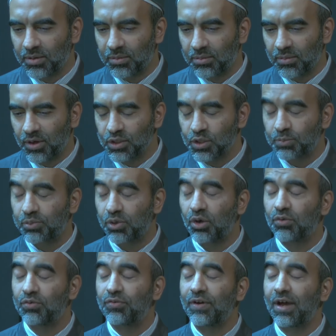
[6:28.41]
most
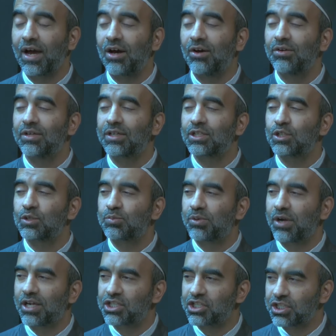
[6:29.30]
profound
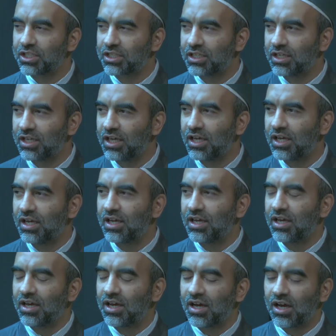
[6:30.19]
expression
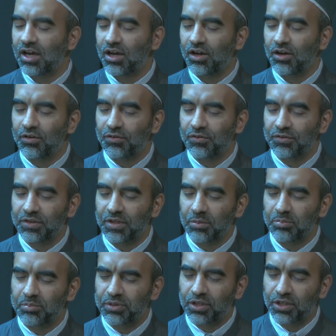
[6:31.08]
of
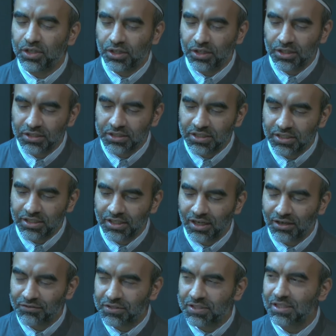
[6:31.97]
the purity
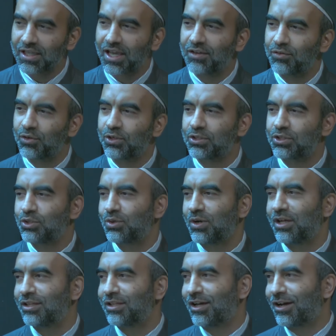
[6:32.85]
of slavehood to
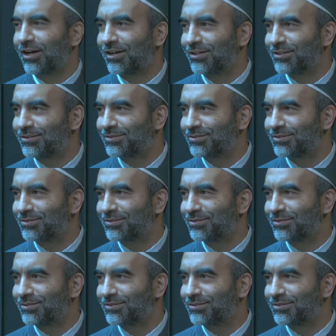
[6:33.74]
Allah